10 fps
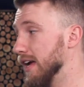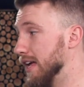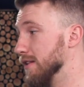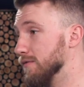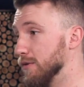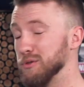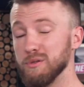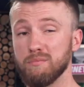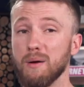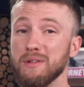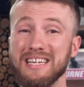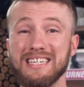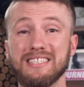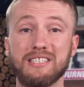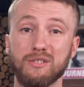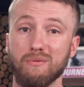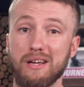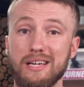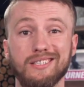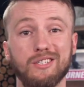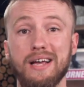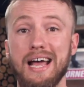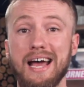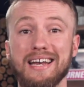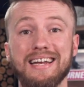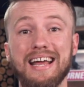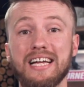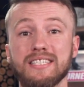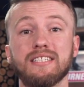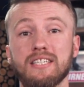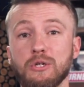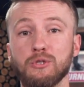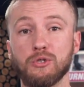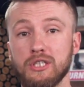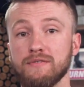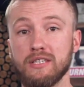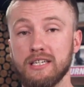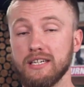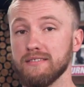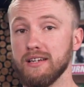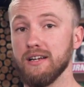And the first and probably easiest way is to add an SSL certificate.